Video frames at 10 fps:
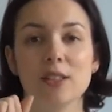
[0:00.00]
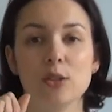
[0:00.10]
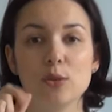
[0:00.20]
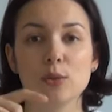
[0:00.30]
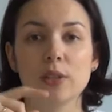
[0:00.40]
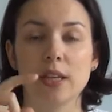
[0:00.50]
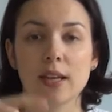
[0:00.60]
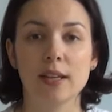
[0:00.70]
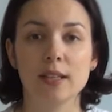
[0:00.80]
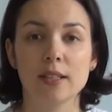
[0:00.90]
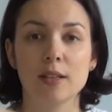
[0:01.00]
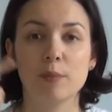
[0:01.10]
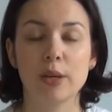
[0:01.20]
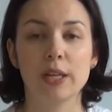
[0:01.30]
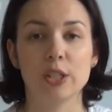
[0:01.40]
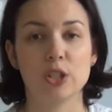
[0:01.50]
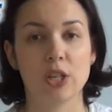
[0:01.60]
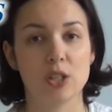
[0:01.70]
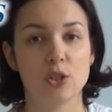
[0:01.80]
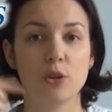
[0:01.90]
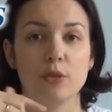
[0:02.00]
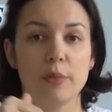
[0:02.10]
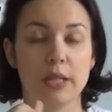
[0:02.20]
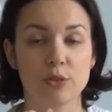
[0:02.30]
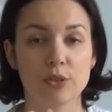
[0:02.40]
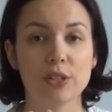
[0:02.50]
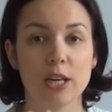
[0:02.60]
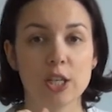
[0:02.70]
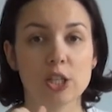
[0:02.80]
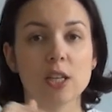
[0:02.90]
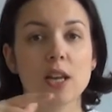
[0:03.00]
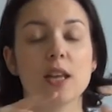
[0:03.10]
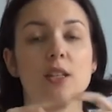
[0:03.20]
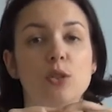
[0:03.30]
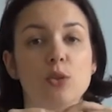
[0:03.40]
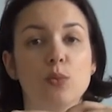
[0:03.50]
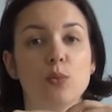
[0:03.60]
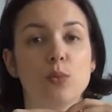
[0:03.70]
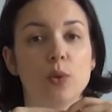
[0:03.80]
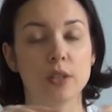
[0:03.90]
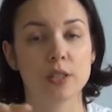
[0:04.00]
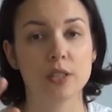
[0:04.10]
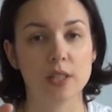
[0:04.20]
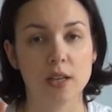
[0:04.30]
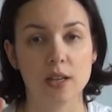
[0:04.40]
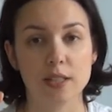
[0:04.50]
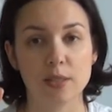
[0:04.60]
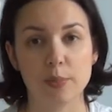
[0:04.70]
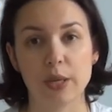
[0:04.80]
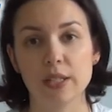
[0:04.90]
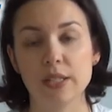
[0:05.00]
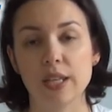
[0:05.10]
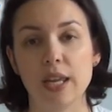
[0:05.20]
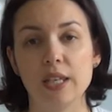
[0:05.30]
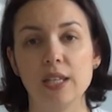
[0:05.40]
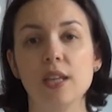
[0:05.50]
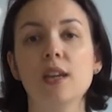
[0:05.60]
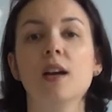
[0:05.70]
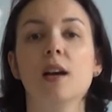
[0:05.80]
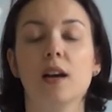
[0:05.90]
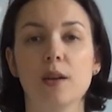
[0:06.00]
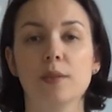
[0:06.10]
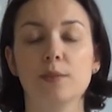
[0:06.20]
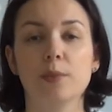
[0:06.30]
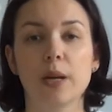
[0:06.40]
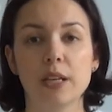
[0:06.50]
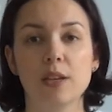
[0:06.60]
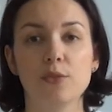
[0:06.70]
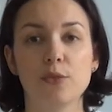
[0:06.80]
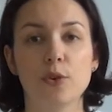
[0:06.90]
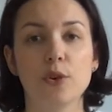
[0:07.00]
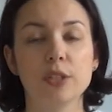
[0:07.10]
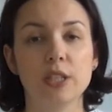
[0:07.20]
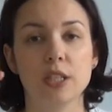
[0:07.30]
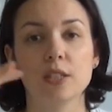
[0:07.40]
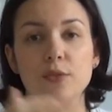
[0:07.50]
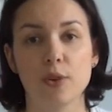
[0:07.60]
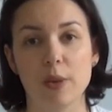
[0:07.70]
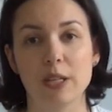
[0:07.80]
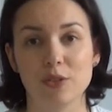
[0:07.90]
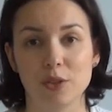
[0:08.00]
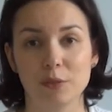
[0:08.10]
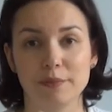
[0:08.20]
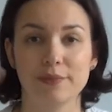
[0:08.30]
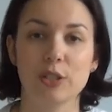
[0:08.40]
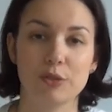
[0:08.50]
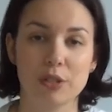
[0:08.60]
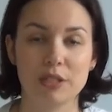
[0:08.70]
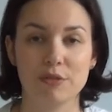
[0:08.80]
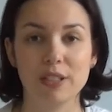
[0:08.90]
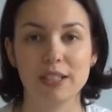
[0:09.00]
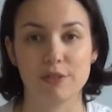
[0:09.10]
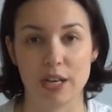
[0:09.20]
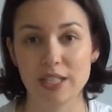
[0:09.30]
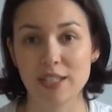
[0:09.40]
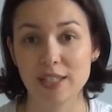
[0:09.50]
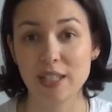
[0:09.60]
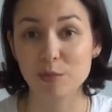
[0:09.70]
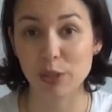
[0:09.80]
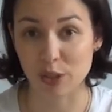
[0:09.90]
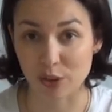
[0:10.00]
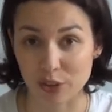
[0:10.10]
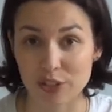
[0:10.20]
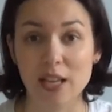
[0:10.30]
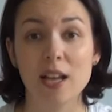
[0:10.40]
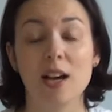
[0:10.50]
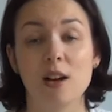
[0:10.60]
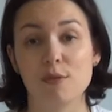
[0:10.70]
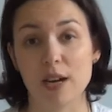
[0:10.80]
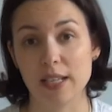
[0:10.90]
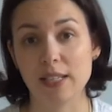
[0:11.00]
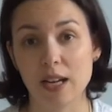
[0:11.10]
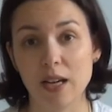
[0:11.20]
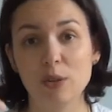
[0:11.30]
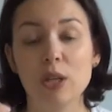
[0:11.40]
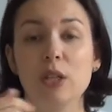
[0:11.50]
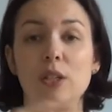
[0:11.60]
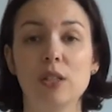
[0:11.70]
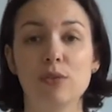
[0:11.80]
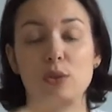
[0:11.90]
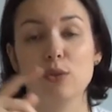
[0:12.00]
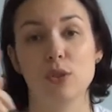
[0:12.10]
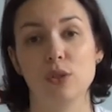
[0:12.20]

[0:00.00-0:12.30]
you can make a change on metro station, and you won't spend any money for tickets for metro. So it's really great, I think, because right now, if you